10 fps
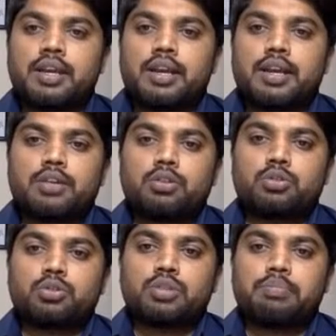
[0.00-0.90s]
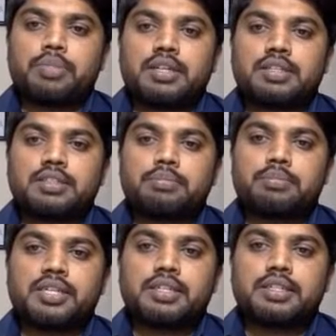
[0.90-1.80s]
and also the
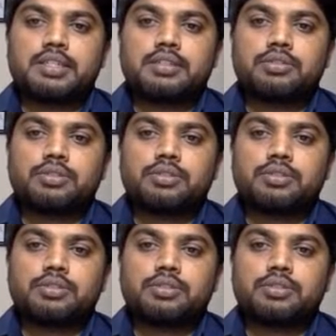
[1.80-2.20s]
participant details.